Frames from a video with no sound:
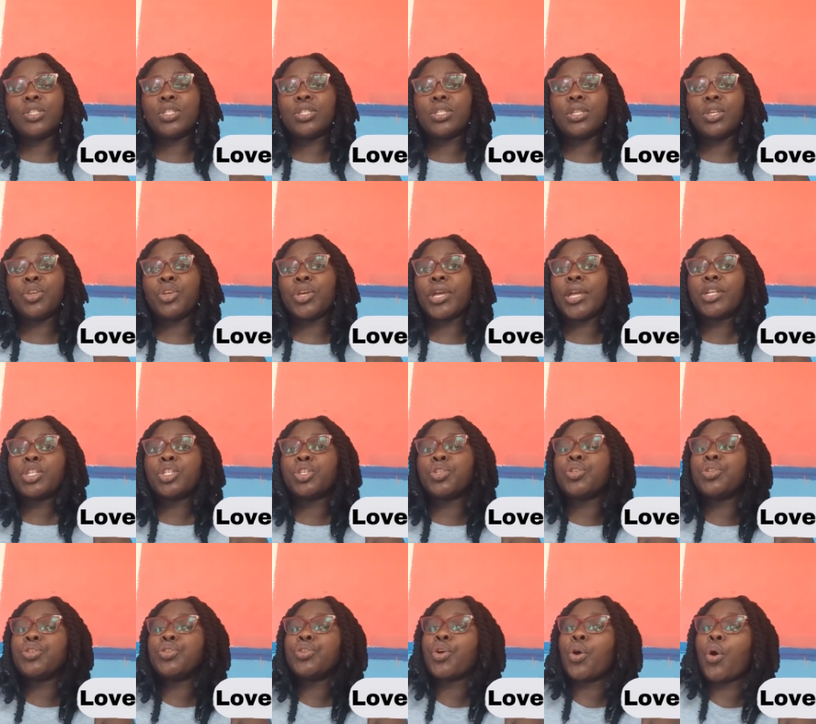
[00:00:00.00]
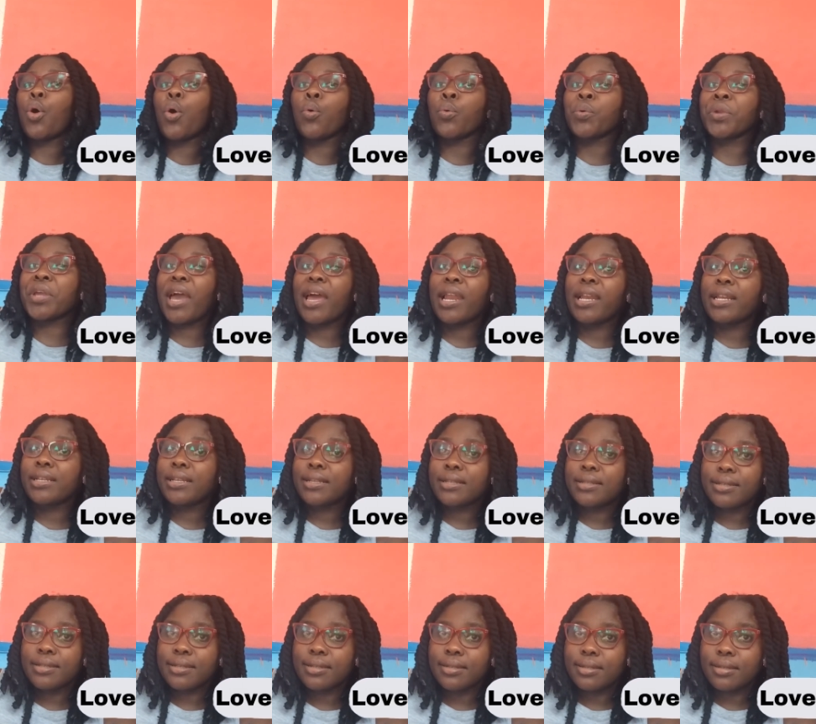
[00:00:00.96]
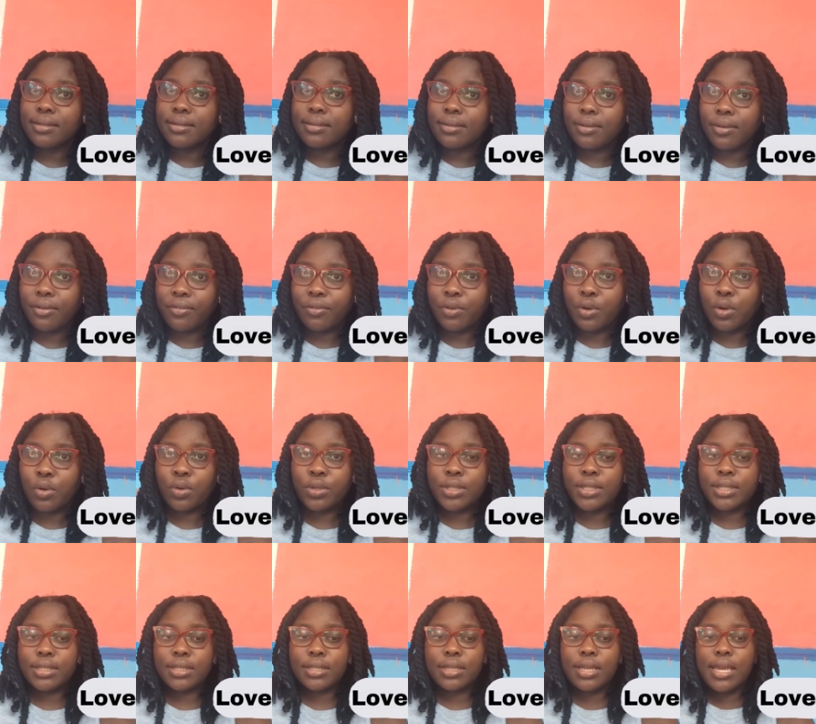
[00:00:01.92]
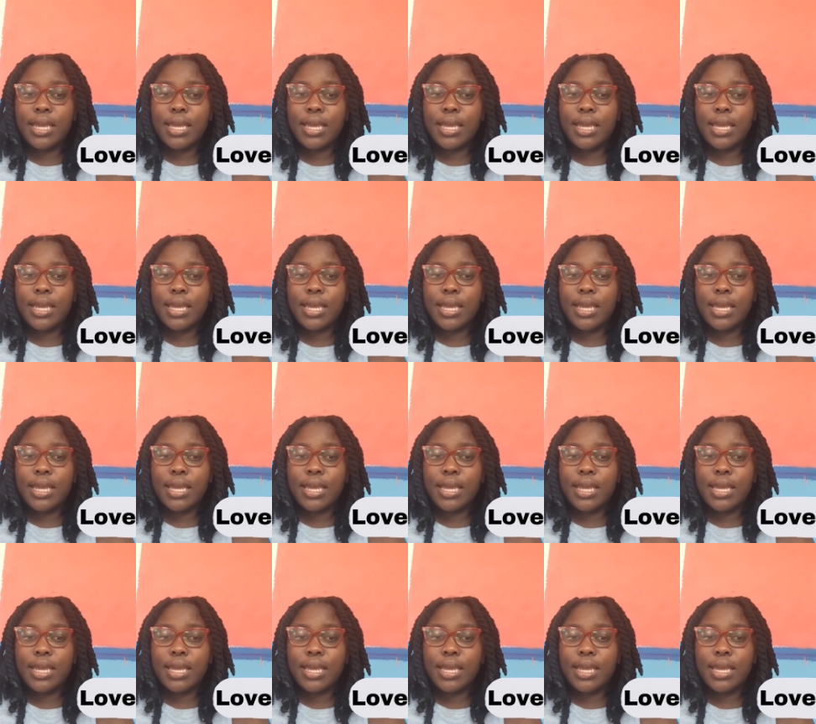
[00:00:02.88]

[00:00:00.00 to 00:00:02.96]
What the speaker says: you can choose your own colors, of course,